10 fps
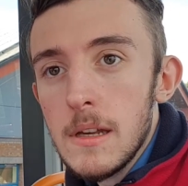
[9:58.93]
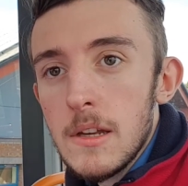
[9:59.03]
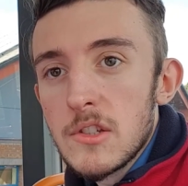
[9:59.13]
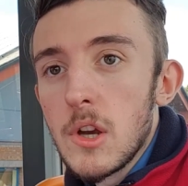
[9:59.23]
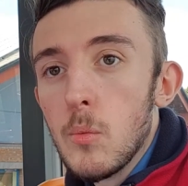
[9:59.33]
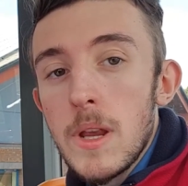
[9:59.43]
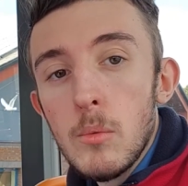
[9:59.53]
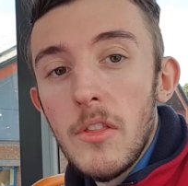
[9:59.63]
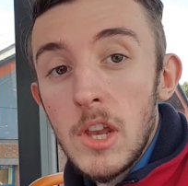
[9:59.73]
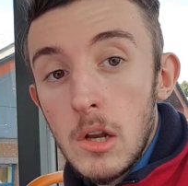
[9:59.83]
So we
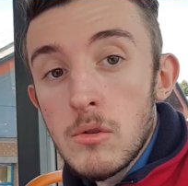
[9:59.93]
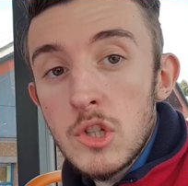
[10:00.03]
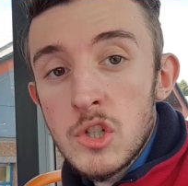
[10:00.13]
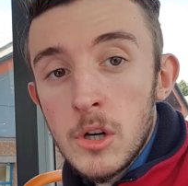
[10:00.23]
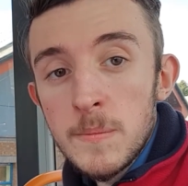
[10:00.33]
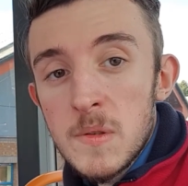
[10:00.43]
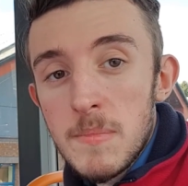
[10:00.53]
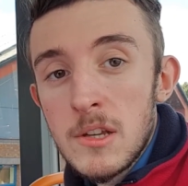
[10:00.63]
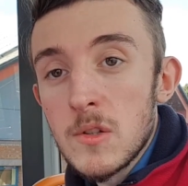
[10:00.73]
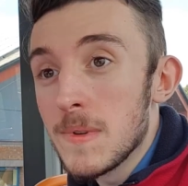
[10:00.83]
want the longer jobs
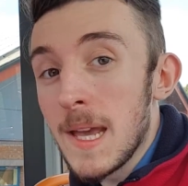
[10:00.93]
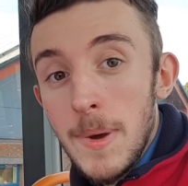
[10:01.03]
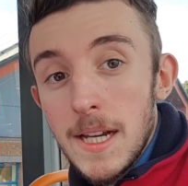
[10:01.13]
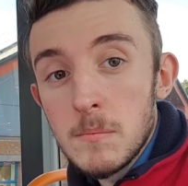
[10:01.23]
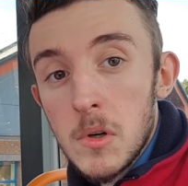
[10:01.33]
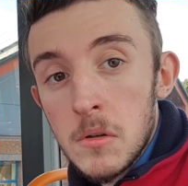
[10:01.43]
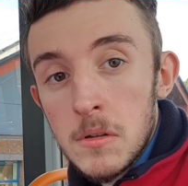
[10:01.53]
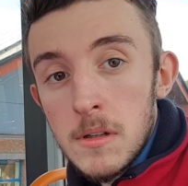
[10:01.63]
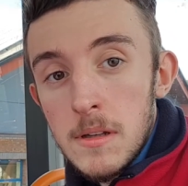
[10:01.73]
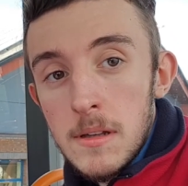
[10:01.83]
because we get paid more.
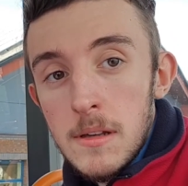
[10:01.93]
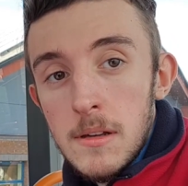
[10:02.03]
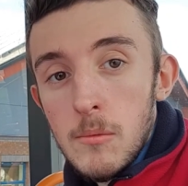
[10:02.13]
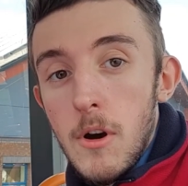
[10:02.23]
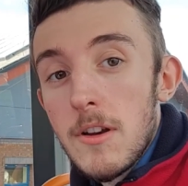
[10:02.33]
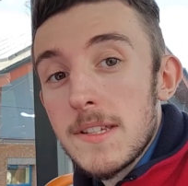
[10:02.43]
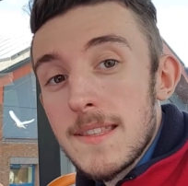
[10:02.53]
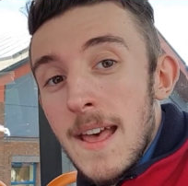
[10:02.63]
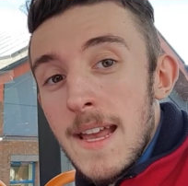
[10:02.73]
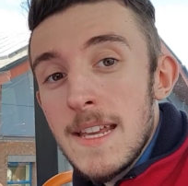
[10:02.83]
whereas
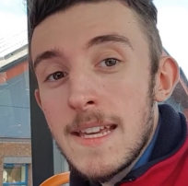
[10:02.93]
they